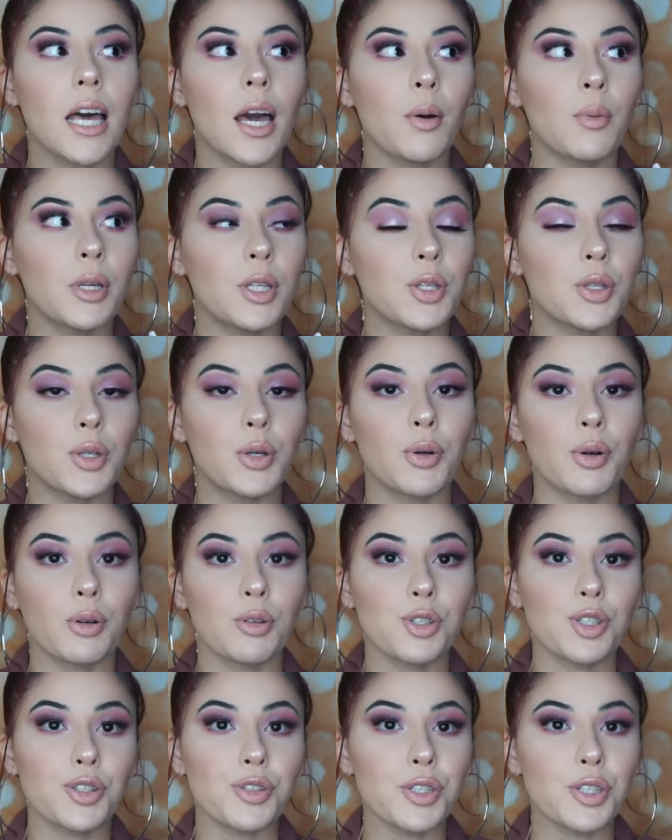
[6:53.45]
I went to the
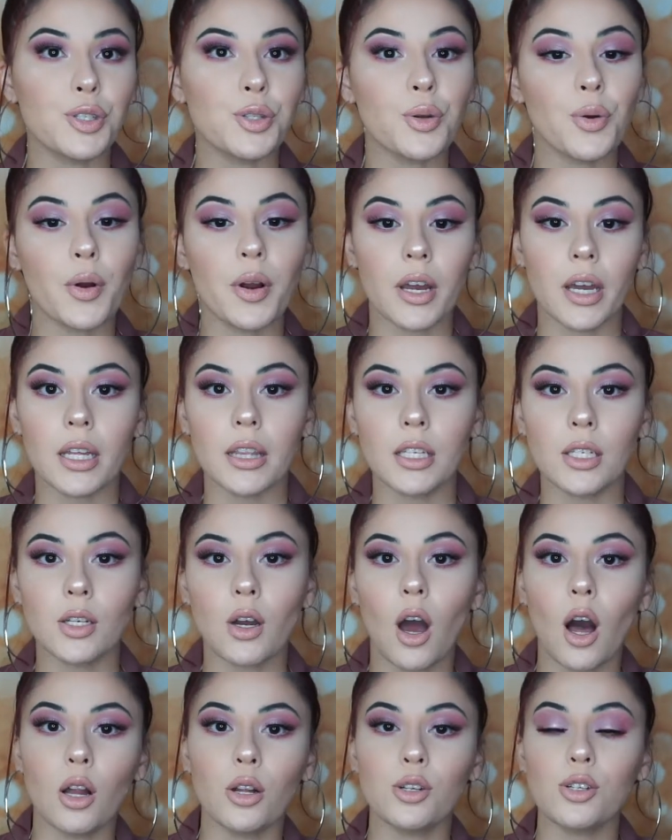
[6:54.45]
grocery store and the
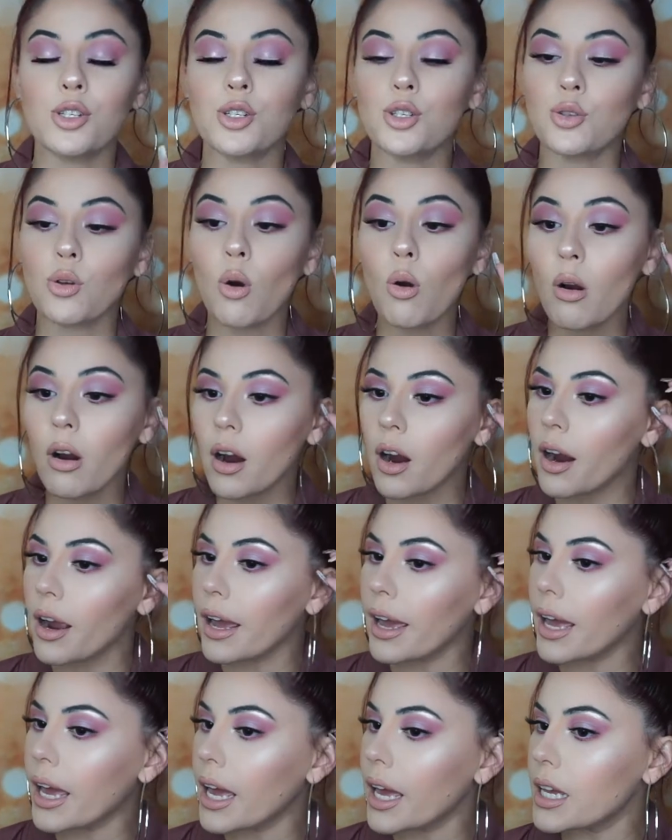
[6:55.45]
dollar store
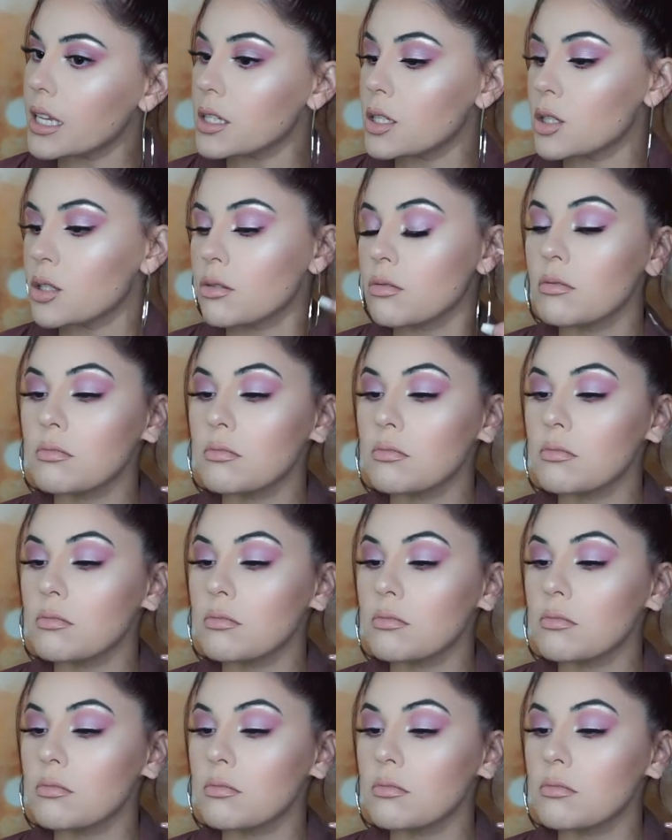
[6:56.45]
and